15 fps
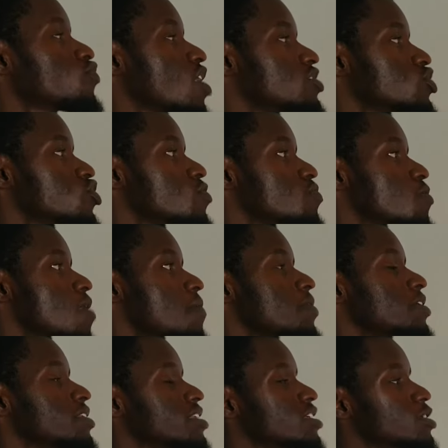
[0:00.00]
transition
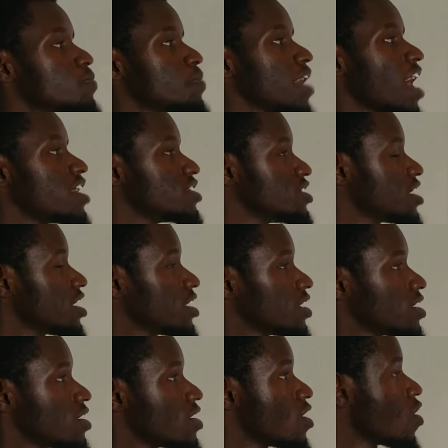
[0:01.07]
probabilities, Pij.
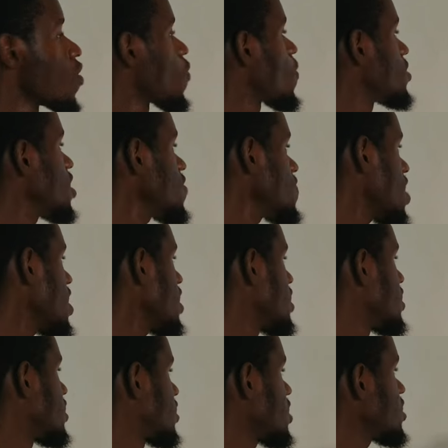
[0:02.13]
Whenever
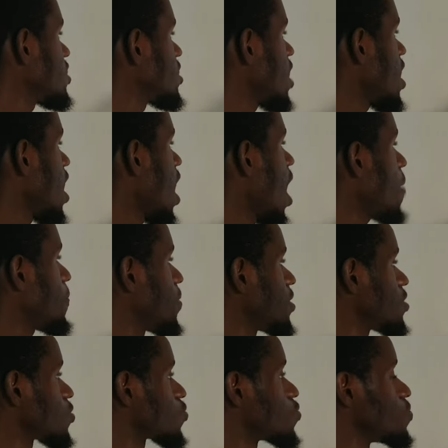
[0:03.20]
the state
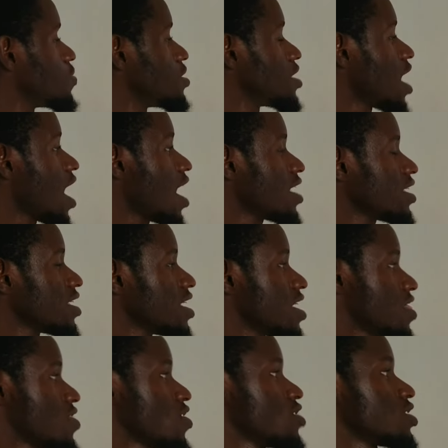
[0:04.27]
happens to be in I,
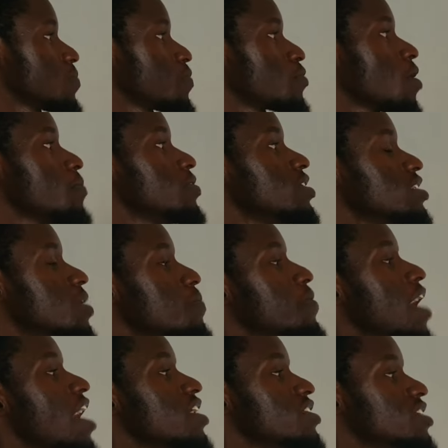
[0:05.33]
there is a probability
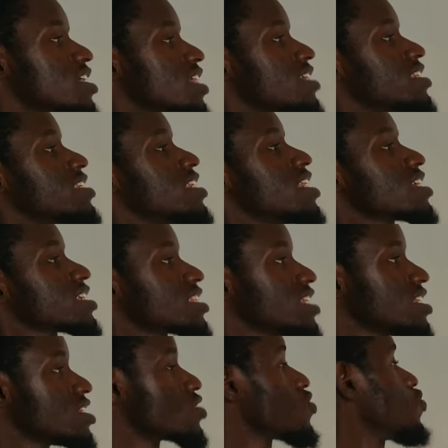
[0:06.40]
Pij that the next
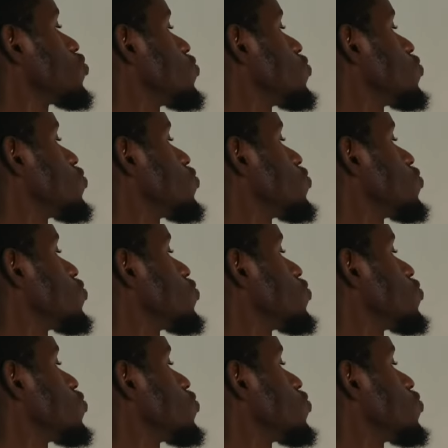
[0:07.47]
state is